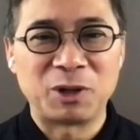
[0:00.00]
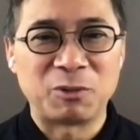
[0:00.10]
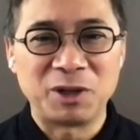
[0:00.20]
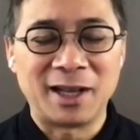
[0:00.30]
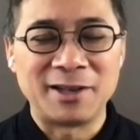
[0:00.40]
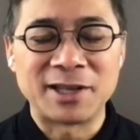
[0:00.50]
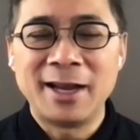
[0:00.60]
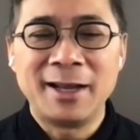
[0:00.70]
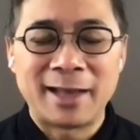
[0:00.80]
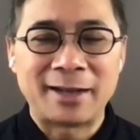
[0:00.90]
don't realize
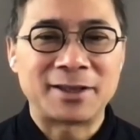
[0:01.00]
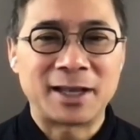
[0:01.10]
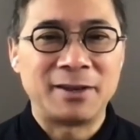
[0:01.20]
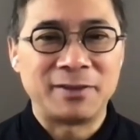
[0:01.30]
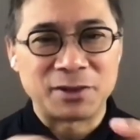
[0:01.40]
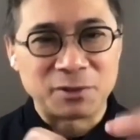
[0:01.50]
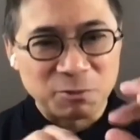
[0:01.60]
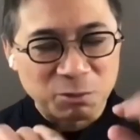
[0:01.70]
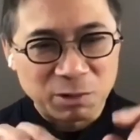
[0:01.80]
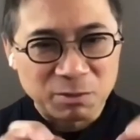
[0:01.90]
that's kind of this,
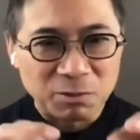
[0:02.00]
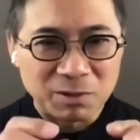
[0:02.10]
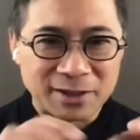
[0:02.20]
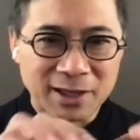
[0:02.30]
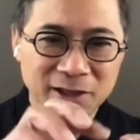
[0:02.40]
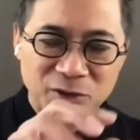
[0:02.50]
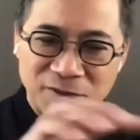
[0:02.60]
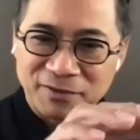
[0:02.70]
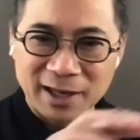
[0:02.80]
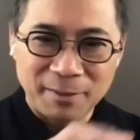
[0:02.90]
it's got this
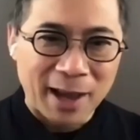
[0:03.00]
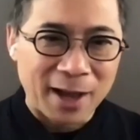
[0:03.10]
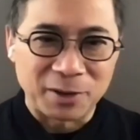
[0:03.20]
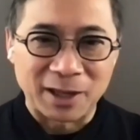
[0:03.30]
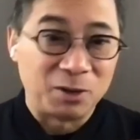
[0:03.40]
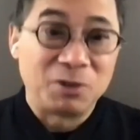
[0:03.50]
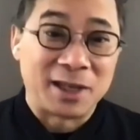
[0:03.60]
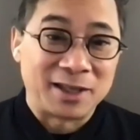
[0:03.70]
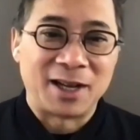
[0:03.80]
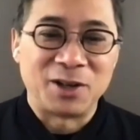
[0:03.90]
funny pattern that looks
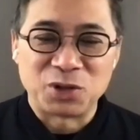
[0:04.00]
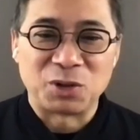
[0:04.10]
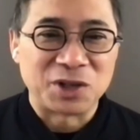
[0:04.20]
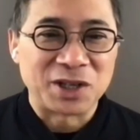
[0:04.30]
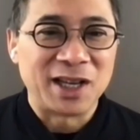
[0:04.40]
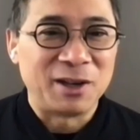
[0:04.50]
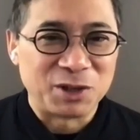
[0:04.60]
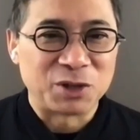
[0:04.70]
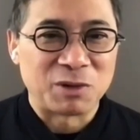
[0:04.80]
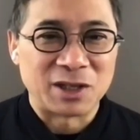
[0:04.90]
like dinosaur skin,
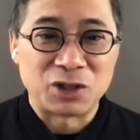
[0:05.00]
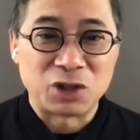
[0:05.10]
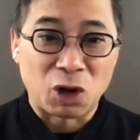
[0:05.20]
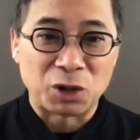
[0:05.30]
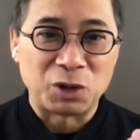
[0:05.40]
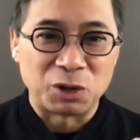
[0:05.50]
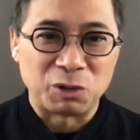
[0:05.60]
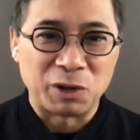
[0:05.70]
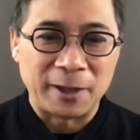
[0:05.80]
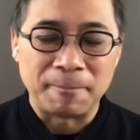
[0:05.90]
which is why it's darker
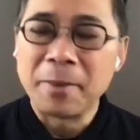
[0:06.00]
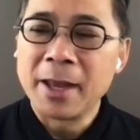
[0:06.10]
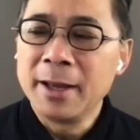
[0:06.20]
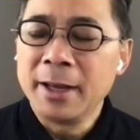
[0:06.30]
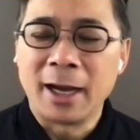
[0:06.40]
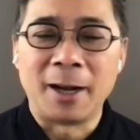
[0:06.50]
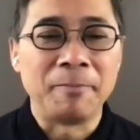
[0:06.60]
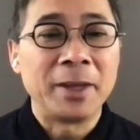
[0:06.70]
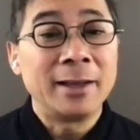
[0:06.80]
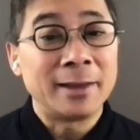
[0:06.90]
green.
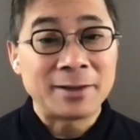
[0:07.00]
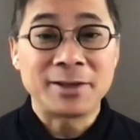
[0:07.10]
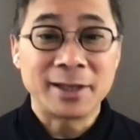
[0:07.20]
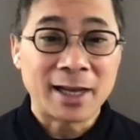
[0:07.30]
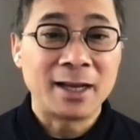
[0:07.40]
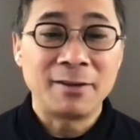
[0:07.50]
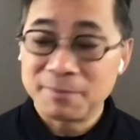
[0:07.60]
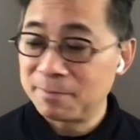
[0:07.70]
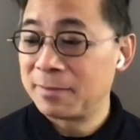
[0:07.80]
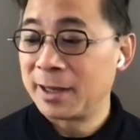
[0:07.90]
That's the kind of
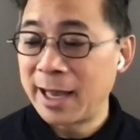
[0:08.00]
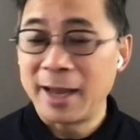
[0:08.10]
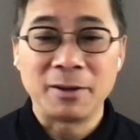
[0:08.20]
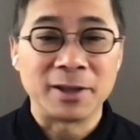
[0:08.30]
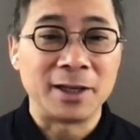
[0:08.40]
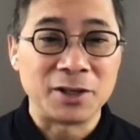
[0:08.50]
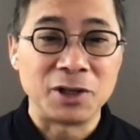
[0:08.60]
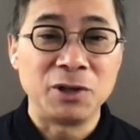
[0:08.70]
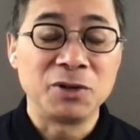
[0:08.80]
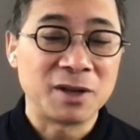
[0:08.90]
kale that is
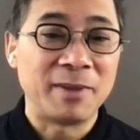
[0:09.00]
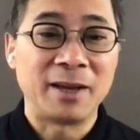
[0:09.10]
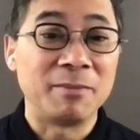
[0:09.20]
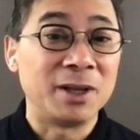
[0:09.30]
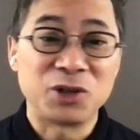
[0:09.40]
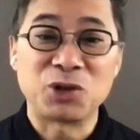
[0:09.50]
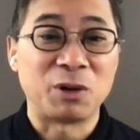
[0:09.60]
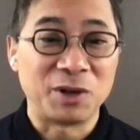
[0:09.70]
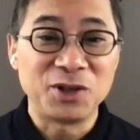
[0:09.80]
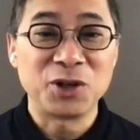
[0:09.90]
used to make
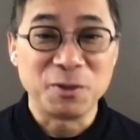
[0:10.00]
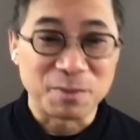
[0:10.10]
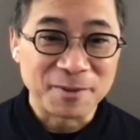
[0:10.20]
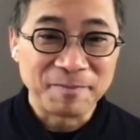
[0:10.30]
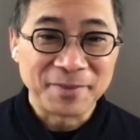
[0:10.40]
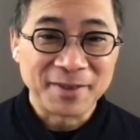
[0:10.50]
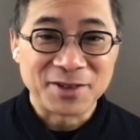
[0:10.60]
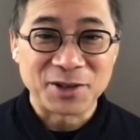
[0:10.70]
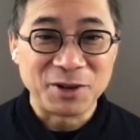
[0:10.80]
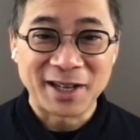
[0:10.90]
minestrone soup.
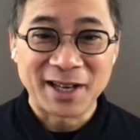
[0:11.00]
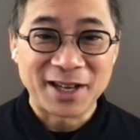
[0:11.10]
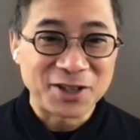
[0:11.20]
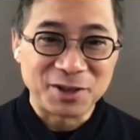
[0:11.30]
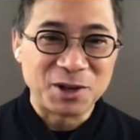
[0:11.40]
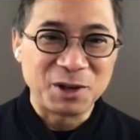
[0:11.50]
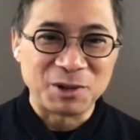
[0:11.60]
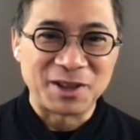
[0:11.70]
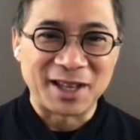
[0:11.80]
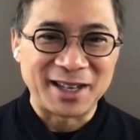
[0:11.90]
So you can actually cook
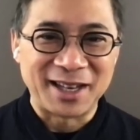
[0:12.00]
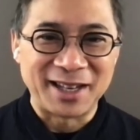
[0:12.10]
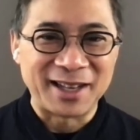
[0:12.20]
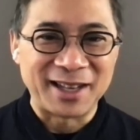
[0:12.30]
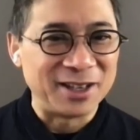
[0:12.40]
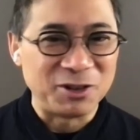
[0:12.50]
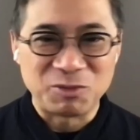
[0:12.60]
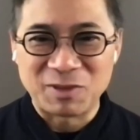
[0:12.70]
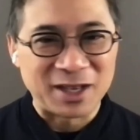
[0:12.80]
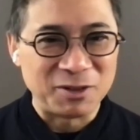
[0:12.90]
with it and
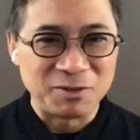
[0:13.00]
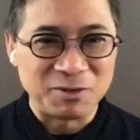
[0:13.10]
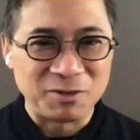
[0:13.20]
you